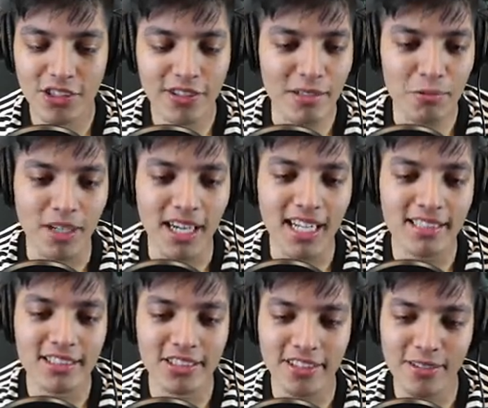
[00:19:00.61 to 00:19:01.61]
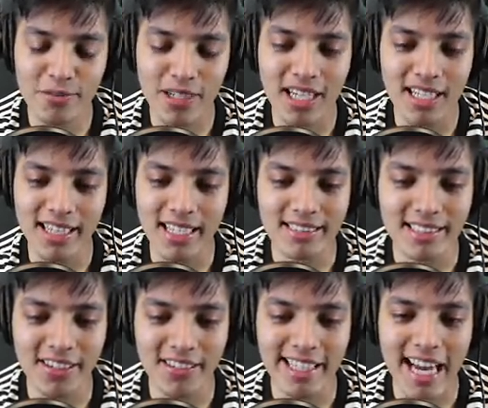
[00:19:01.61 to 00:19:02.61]
Shoot and run. Shoot and run.
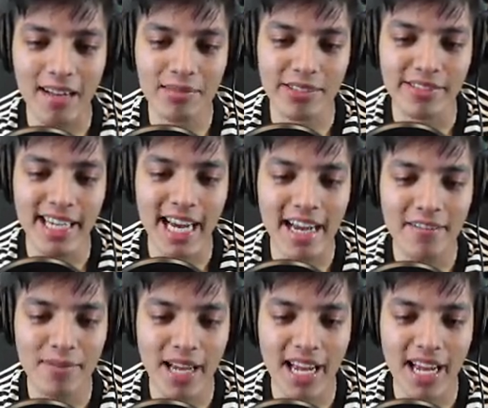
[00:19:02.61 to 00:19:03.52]
That's the only option we have,